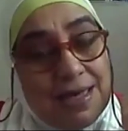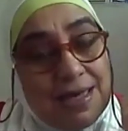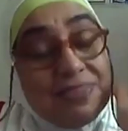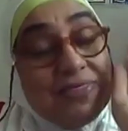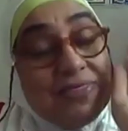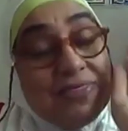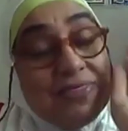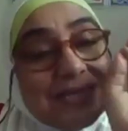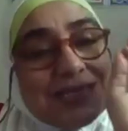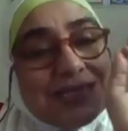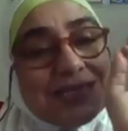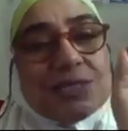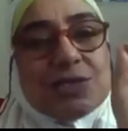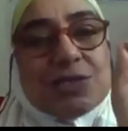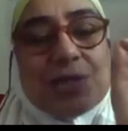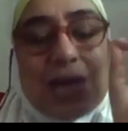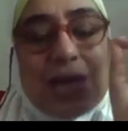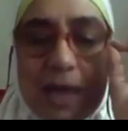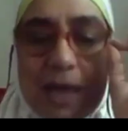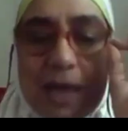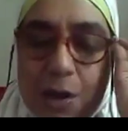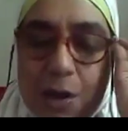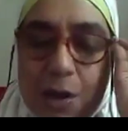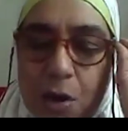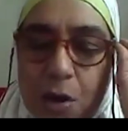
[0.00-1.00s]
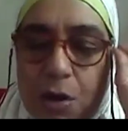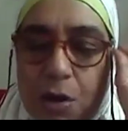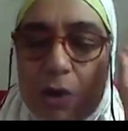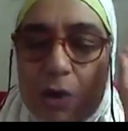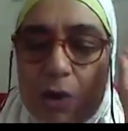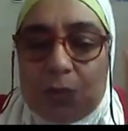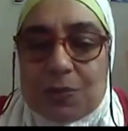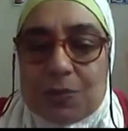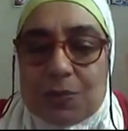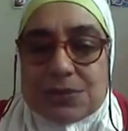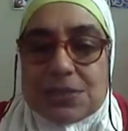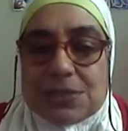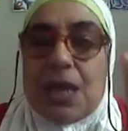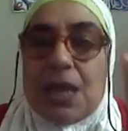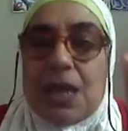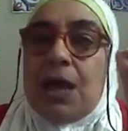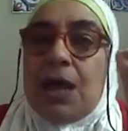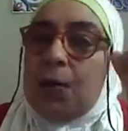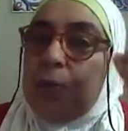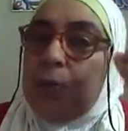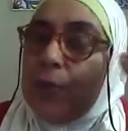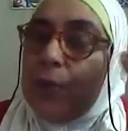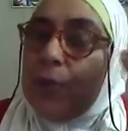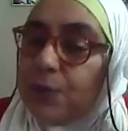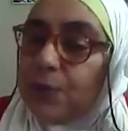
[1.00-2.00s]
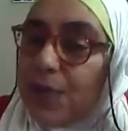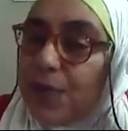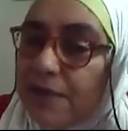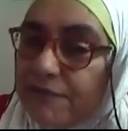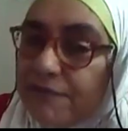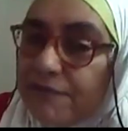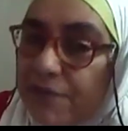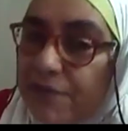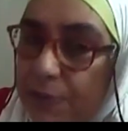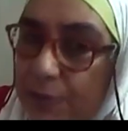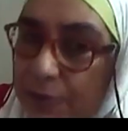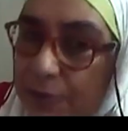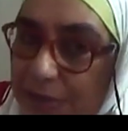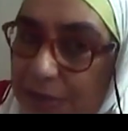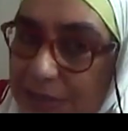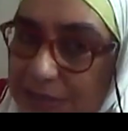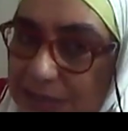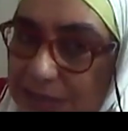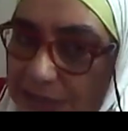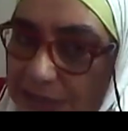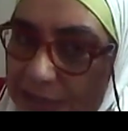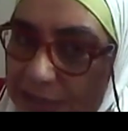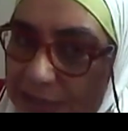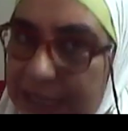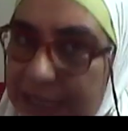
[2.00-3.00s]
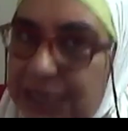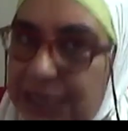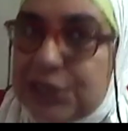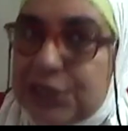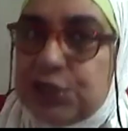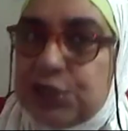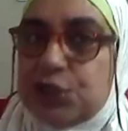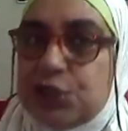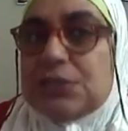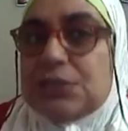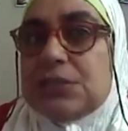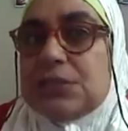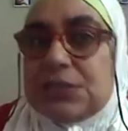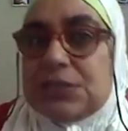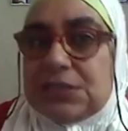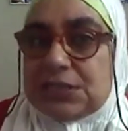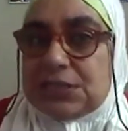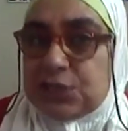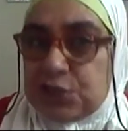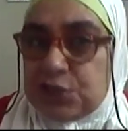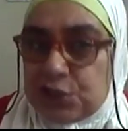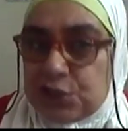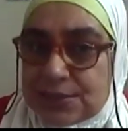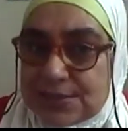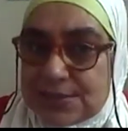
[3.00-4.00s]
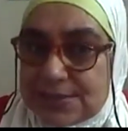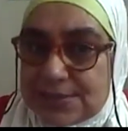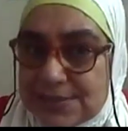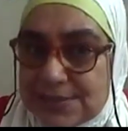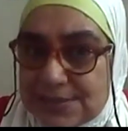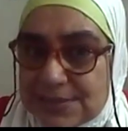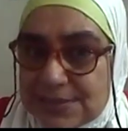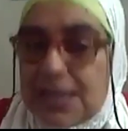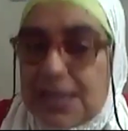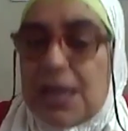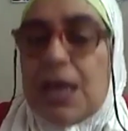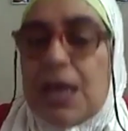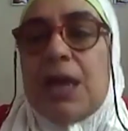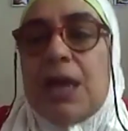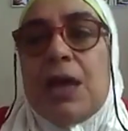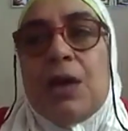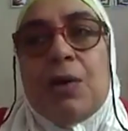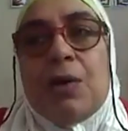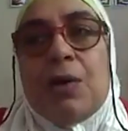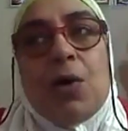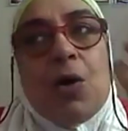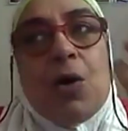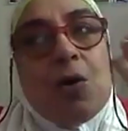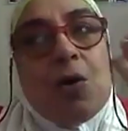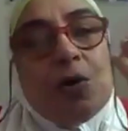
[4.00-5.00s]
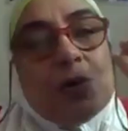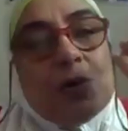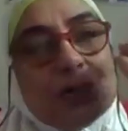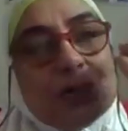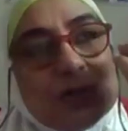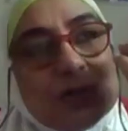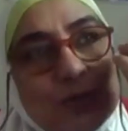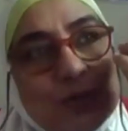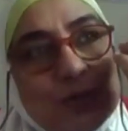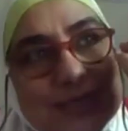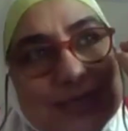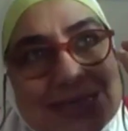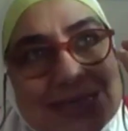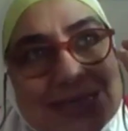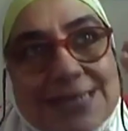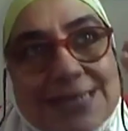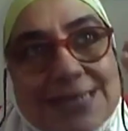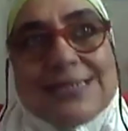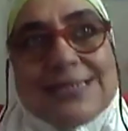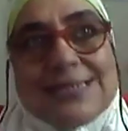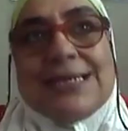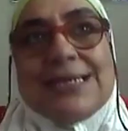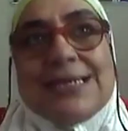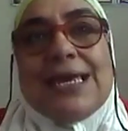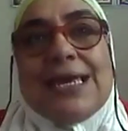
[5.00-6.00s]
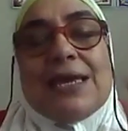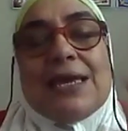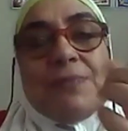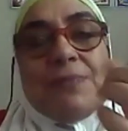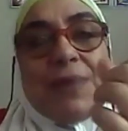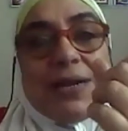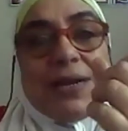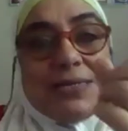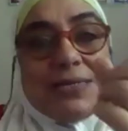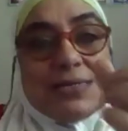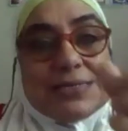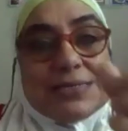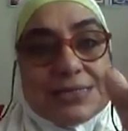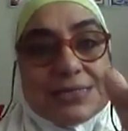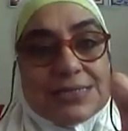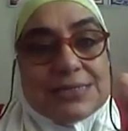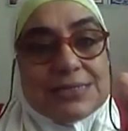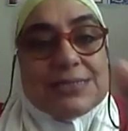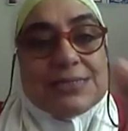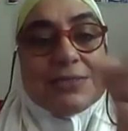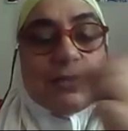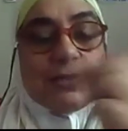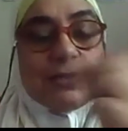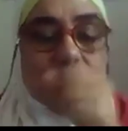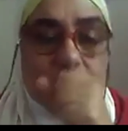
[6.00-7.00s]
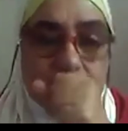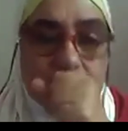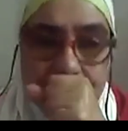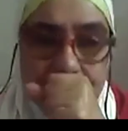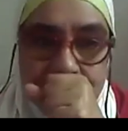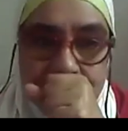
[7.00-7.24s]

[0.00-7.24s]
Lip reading: This is always when we have our recitation sessions, always we say, take care, my dear sister.